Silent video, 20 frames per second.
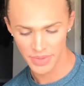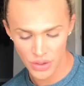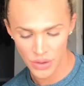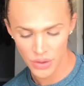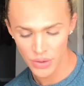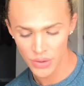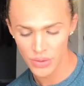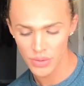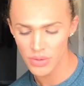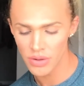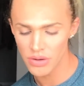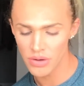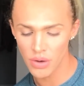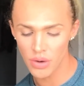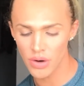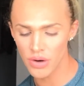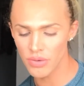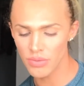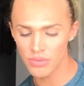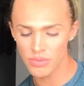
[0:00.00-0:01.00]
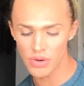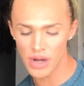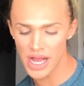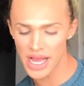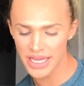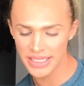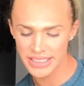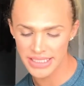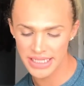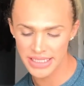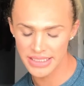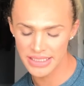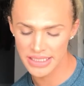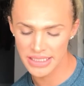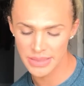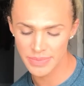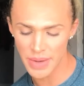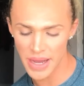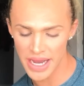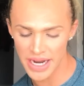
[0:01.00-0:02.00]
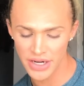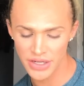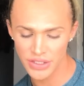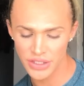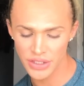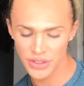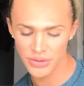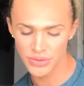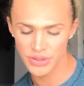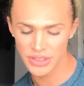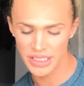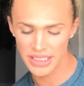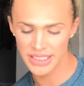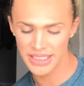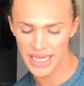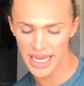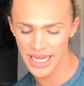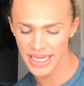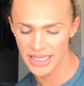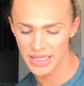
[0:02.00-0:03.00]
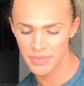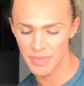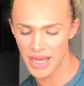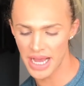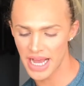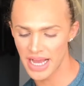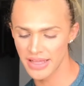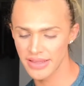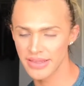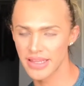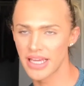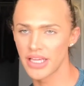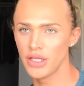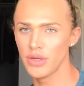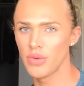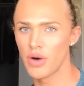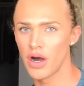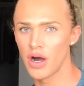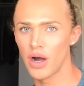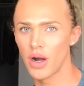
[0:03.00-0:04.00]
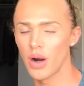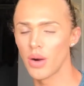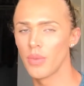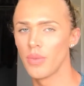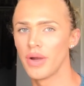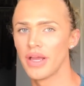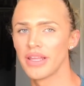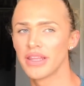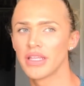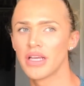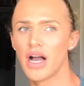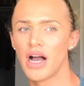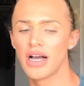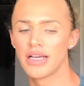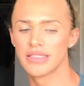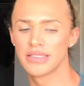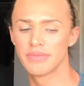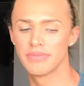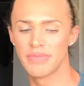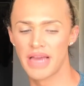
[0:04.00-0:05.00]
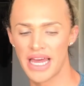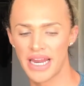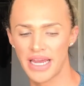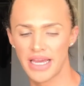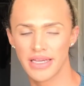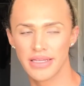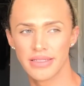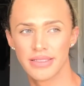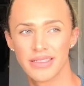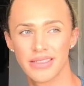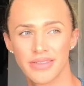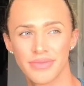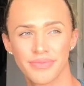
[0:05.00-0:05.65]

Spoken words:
Who or what inspired you to take the path that you are with cosmetics?